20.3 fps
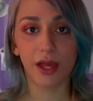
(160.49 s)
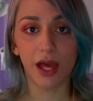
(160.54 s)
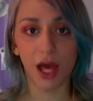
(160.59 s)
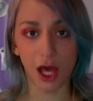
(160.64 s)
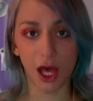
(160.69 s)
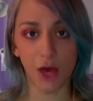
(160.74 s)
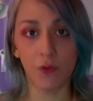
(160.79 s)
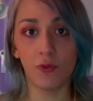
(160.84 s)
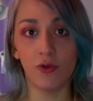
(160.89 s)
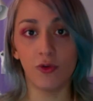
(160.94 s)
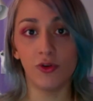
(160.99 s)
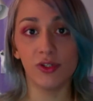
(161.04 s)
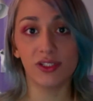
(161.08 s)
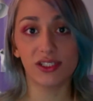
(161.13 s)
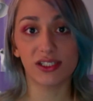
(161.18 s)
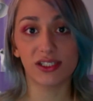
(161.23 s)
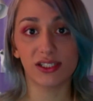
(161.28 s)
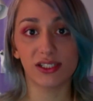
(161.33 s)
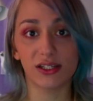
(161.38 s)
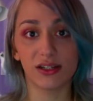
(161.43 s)
I
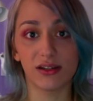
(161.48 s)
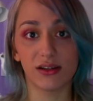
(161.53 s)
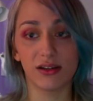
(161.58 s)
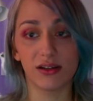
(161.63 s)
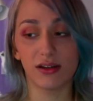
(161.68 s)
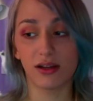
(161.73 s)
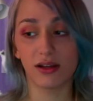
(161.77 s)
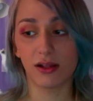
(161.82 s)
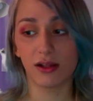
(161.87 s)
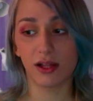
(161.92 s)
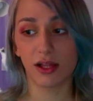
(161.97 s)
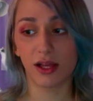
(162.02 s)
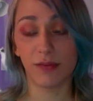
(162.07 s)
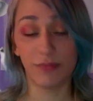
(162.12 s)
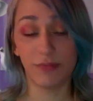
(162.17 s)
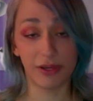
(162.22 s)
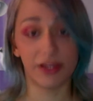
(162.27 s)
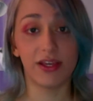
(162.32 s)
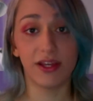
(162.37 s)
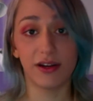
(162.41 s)
was a
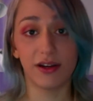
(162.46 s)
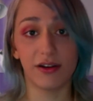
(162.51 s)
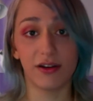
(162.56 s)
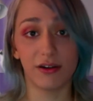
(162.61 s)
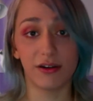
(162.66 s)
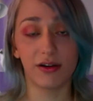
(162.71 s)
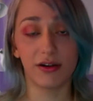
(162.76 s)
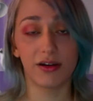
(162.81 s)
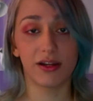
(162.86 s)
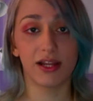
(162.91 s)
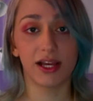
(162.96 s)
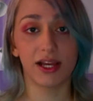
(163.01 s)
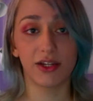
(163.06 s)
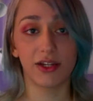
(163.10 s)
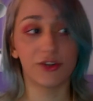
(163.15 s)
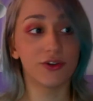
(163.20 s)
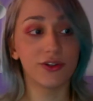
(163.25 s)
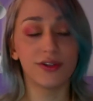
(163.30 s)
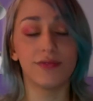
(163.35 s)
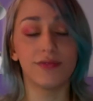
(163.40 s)
beginner, like
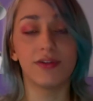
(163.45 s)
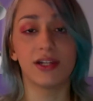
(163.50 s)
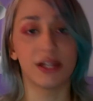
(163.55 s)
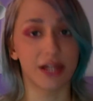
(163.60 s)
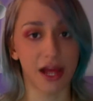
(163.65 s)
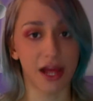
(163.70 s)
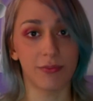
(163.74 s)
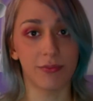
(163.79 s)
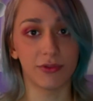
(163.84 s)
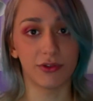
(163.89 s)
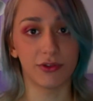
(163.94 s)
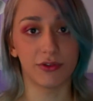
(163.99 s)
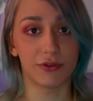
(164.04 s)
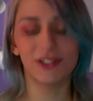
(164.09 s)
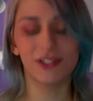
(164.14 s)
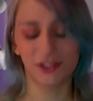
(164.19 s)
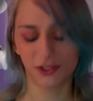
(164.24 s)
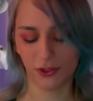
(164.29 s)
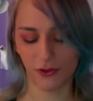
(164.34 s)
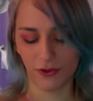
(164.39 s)
not even an amateur.
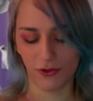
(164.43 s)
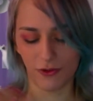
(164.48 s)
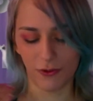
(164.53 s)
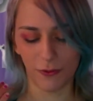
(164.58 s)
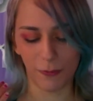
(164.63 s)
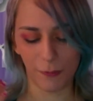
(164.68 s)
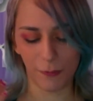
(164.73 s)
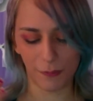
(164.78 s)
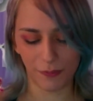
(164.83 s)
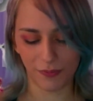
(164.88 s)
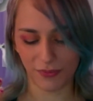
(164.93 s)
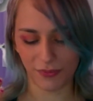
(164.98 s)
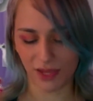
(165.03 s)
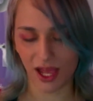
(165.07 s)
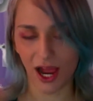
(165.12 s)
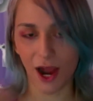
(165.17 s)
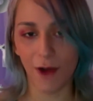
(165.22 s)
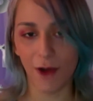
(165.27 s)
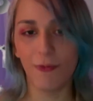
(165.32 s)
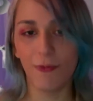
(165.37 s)
So
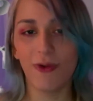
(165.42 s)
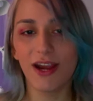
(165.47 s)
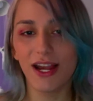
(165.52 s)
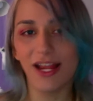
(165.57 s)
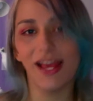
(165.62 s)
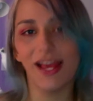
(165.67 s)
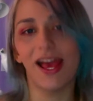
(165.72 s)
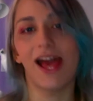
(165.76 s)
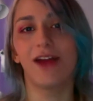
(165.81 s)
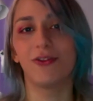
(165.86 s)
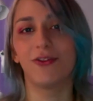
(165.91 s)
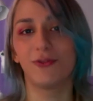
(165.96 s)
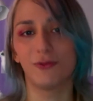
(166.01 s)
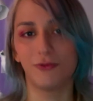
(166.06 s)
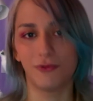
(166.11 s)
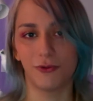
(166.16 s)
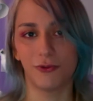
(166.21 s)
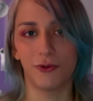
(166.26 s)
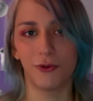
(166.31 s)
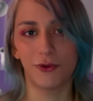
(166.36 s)
I really had to
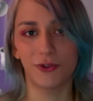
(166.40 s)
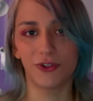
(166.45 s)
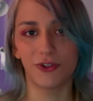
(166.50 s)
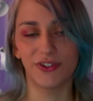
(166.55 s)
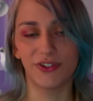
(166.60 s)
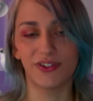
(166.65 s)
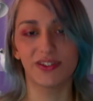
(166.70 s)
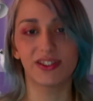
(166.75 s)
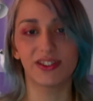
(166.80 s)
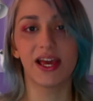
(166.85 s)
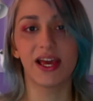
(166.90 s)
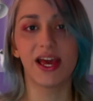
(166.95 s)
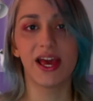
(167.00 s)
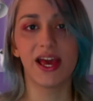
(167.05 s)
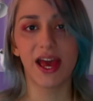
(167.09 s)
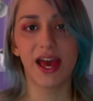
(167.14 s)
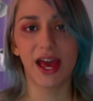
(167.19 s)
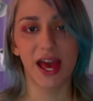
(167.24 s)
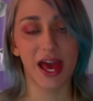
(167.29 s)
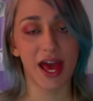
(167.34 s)
focus
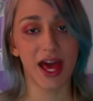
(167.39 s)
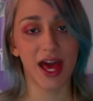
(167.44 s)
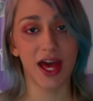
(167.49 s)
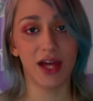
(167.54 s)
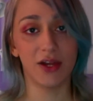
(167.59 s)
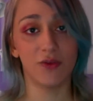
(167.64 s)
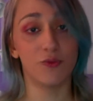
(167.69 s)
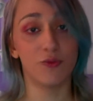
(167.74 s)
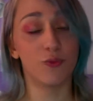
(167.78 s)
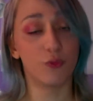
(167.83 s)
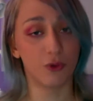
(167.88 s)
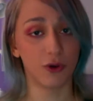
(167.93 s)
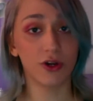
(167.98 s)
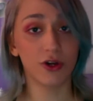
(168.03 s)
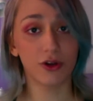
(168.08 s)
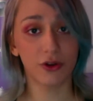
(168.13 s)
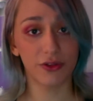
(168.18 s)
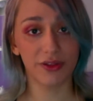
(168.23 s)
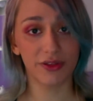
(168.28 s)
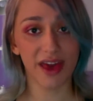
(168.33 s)
and
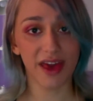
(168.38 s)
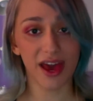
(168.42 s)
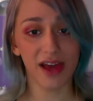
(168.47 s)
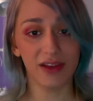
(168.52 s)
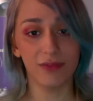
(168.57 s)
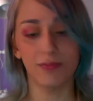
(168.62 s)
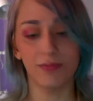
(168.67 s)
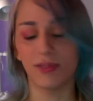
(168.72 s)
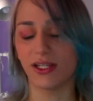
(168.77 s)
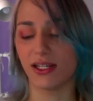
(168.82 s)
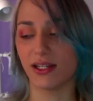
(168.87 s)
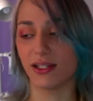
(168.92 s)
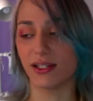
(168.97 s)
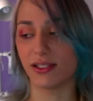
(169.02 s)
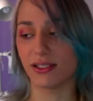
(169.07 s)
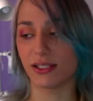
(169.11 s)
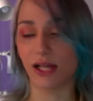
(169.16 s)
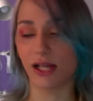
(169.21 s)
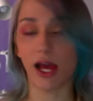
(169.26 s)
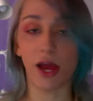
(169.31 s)
work on that
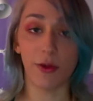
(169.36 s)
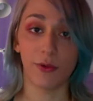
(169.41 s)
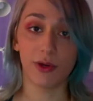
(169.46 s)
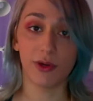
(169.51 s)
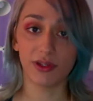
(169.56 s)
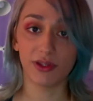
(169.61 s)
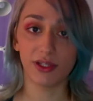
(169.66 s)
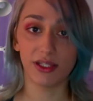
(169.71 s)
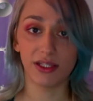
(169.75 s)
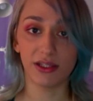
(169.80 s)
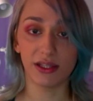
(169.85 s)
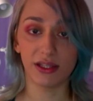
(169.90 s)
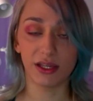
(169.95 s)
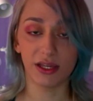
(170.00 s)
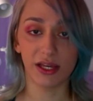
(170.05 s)
because I wanted